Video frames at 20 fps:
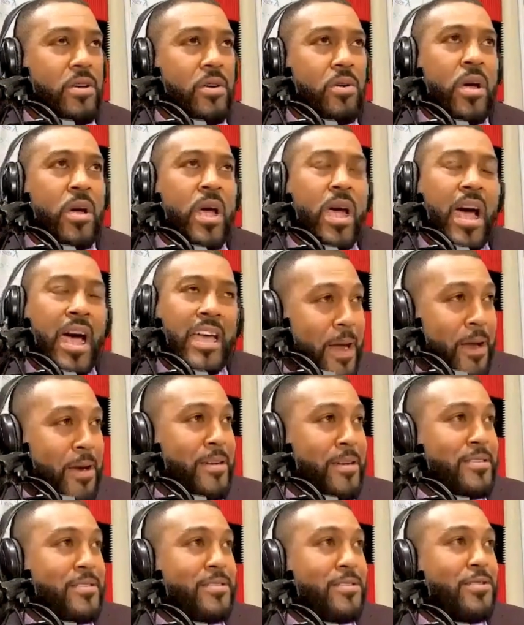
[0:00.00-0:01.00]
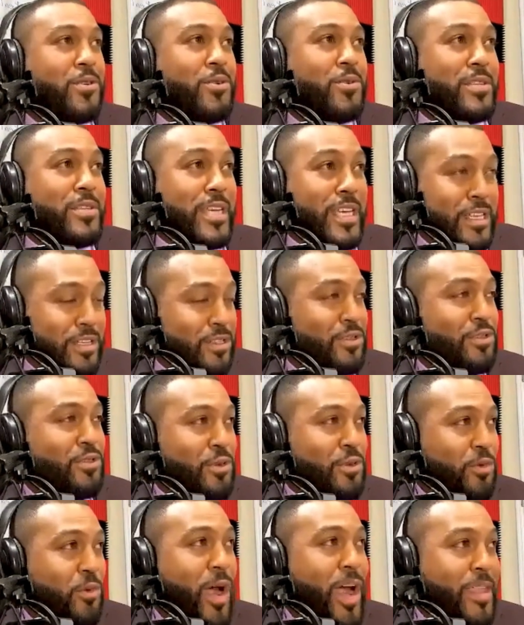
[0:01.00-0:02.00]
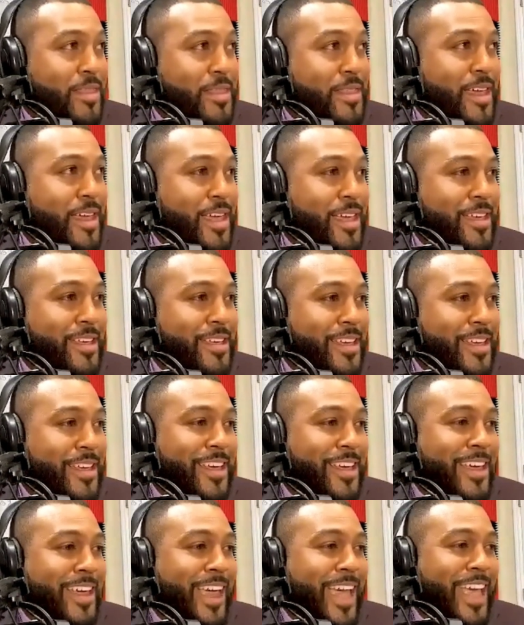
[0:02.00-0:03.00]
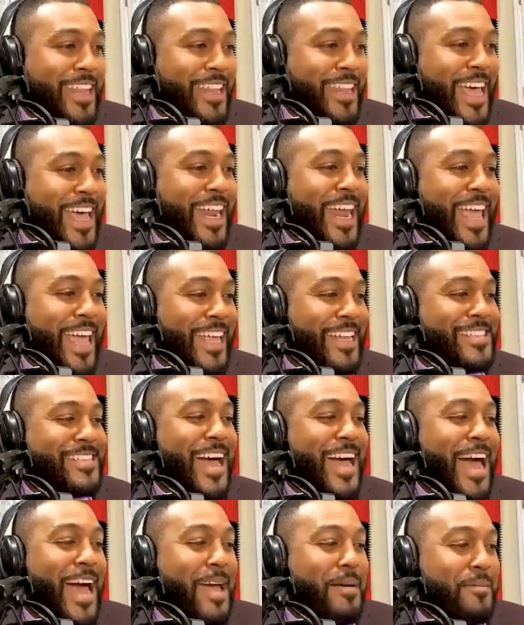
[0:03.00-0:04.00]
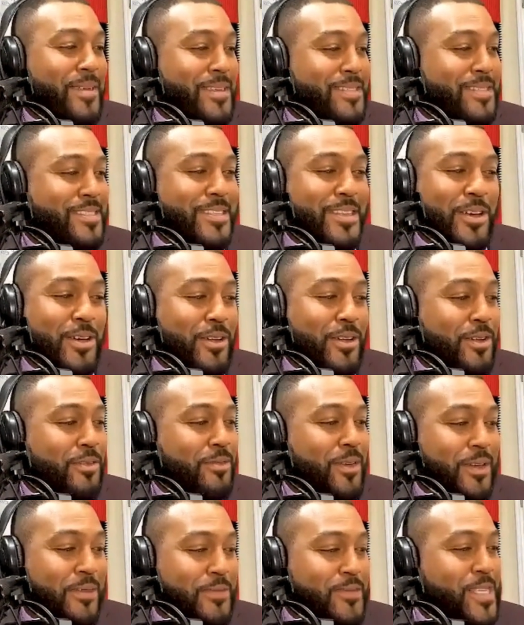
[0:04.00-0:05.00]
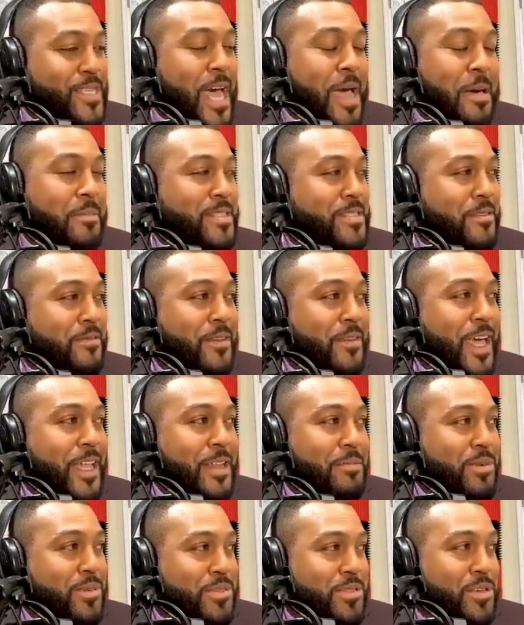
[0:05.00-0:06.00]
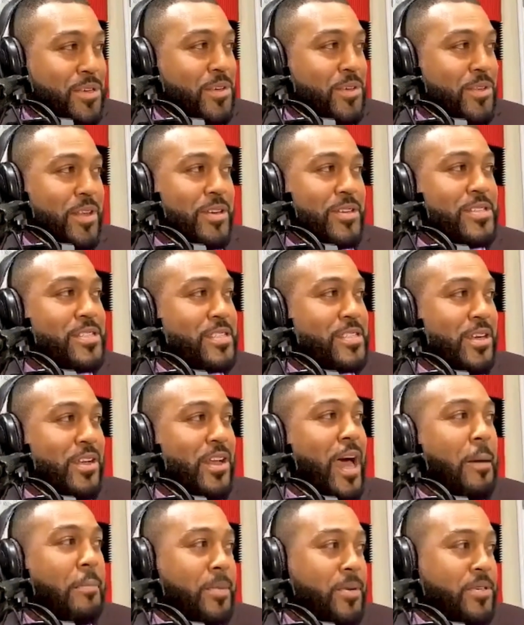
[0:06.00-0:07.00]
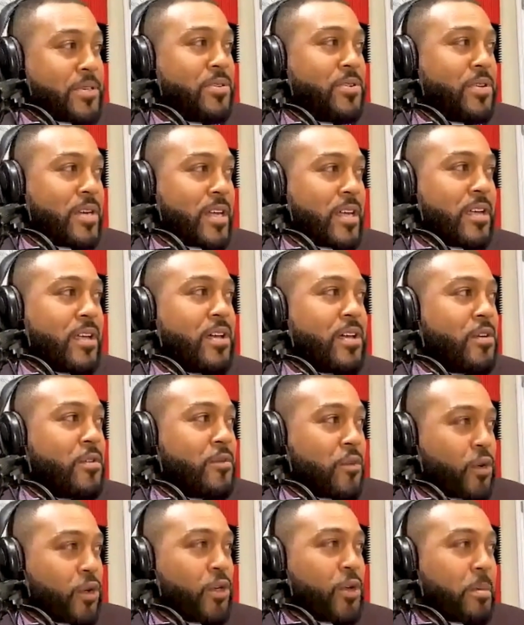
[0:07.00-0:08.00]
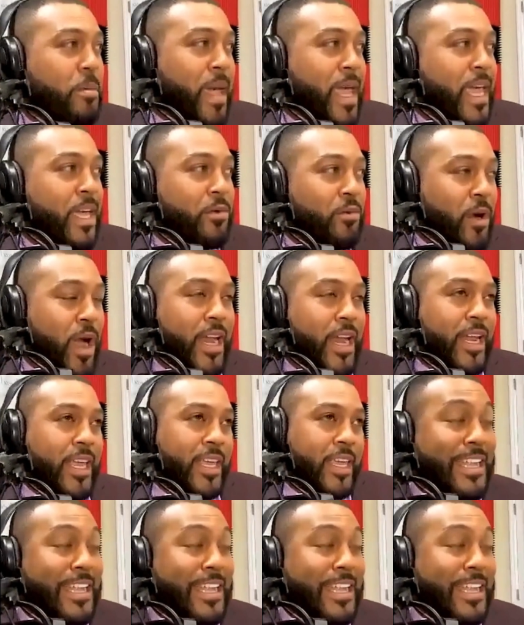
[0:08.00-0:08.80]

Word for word: So parents who didn't do the right thing and that hey, time is still if time is available to you, there's still opportunity for you to make it right.